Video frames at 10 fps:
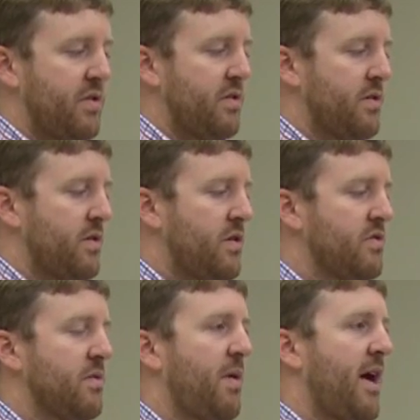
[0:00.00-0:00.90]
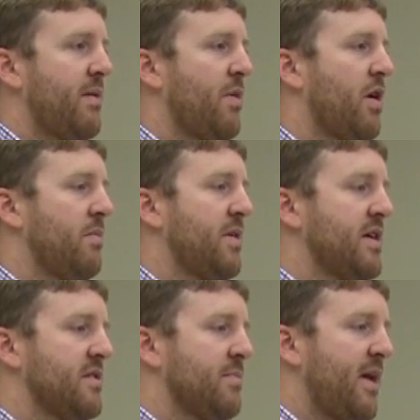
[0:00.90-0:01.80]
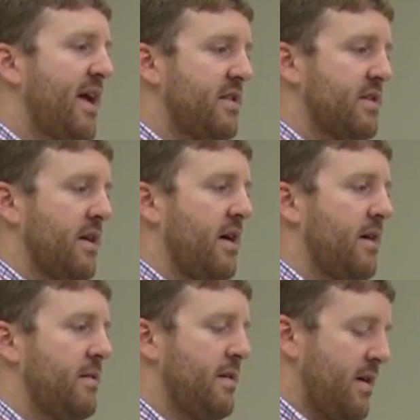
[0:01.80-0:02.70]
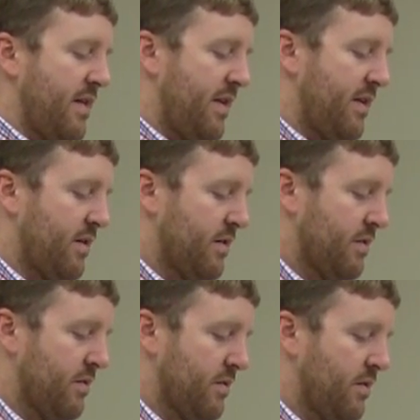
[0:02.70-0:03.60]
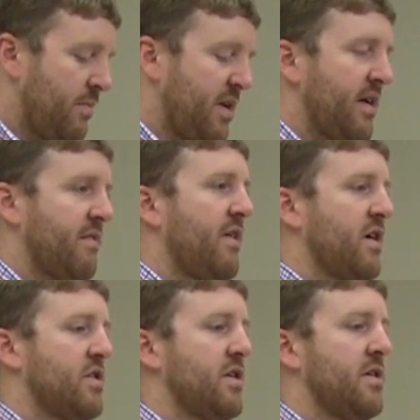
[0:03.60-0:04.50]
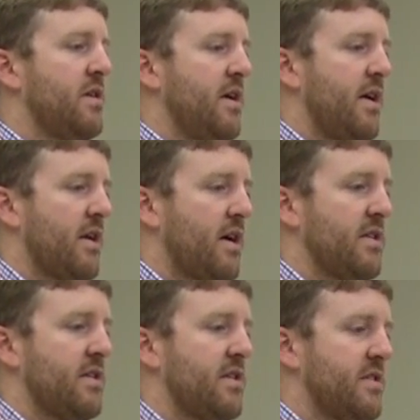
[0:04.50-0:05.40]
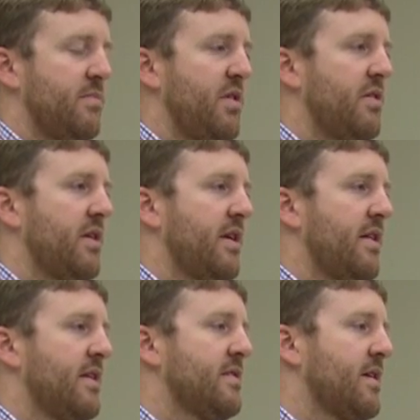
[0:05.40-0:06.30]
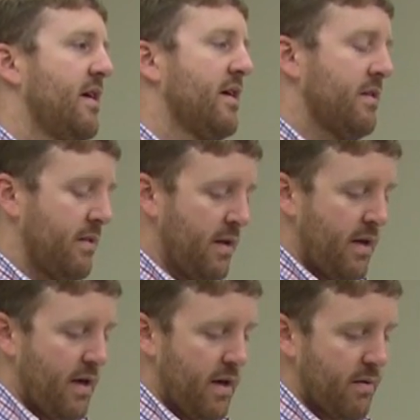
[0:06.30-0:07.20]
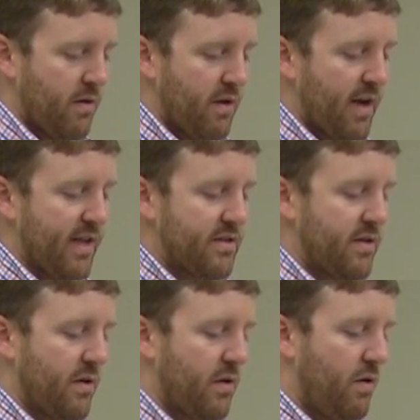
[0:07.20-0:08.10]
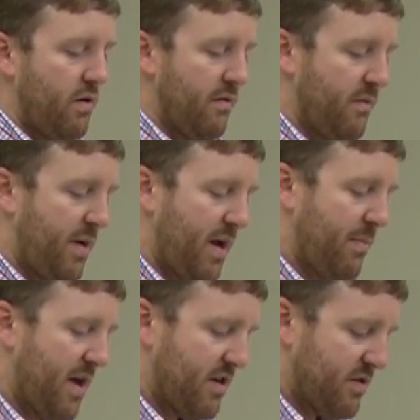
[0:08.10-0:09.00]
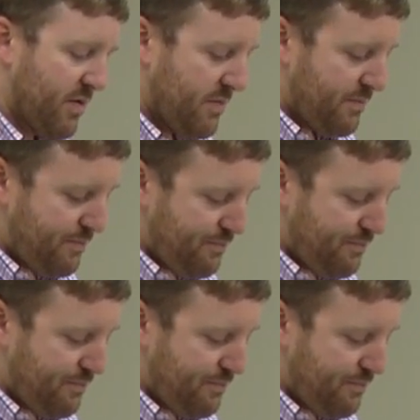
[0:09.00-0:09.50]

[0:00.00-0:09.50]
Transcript: to use a body part because the pain's gone, then you're limiting function and causing disability, and that's kind of uh, going against the goal of pain management.